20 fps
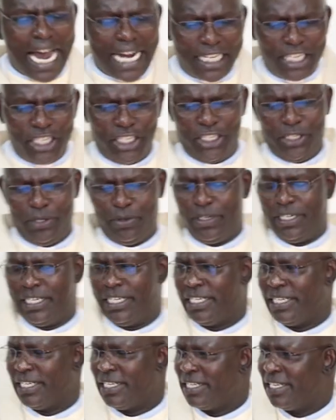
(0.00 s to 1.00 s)

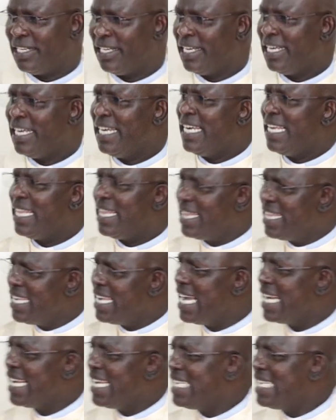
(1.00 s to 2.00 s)
attitude, there